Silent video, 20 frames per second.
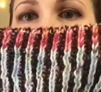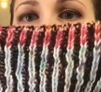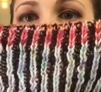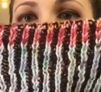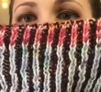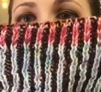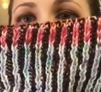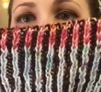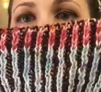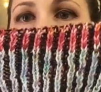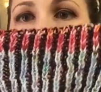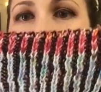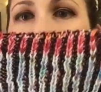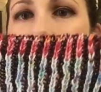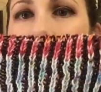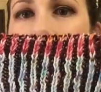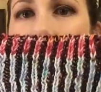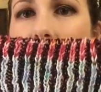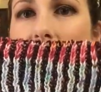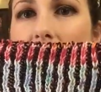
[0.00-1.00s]
And
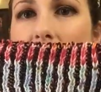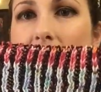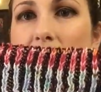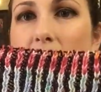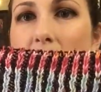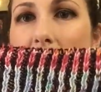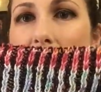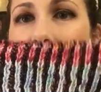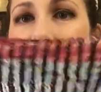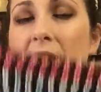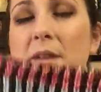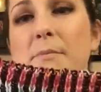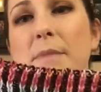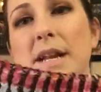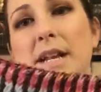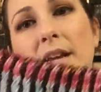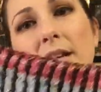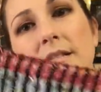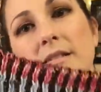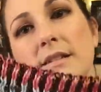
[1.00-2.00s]
yeah, so I added in
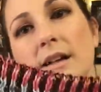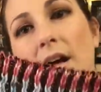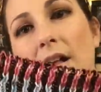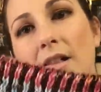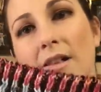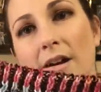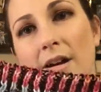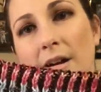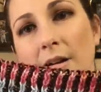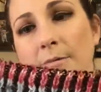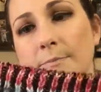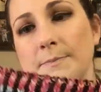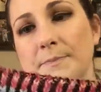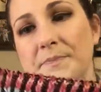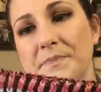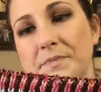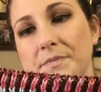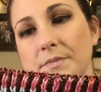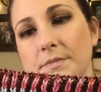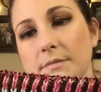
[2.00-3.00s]
my next color.
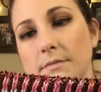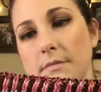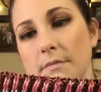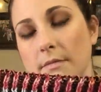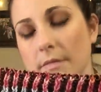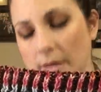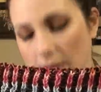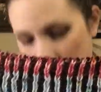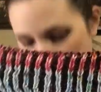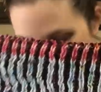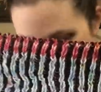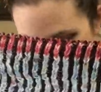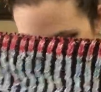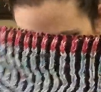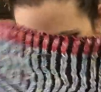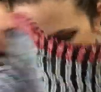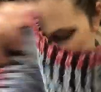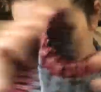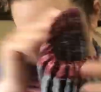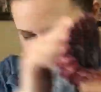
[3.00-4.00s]

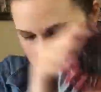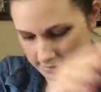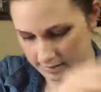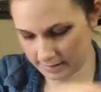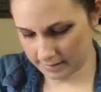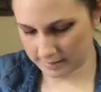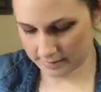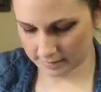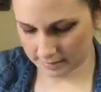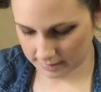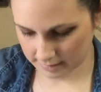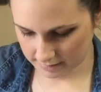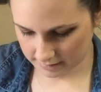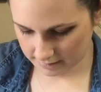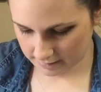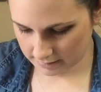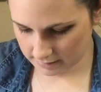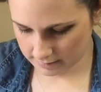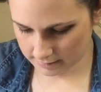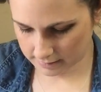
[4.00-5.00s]
And this
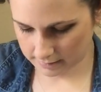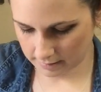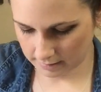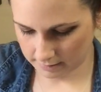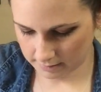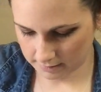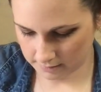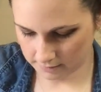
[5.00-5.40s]
is